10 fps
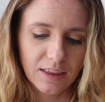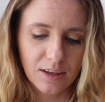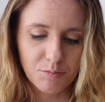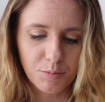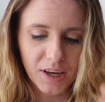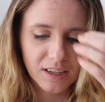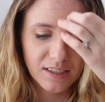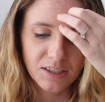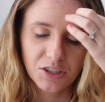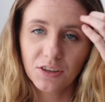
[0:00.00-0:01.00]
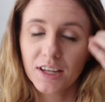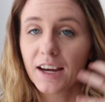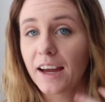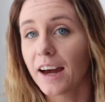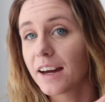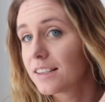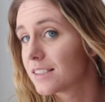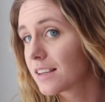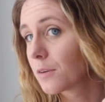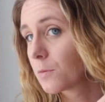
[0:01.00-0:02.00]
the biggest issue that I had
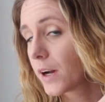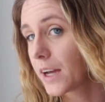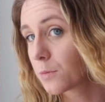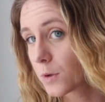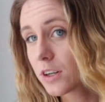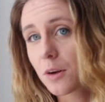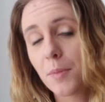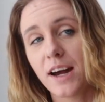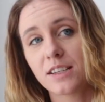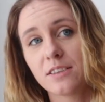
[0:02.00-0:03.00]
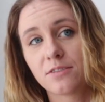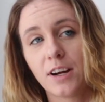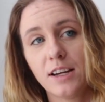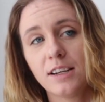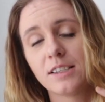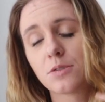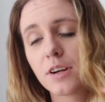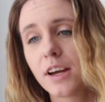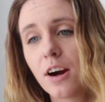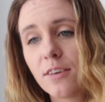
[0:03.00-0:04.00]
is when I work back to front, it's
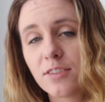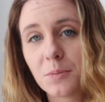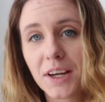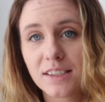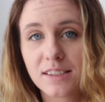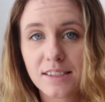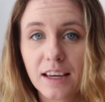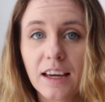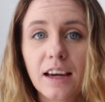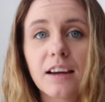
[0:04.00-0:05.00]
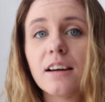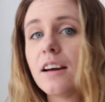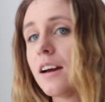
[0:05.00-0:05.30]
really hard for me to see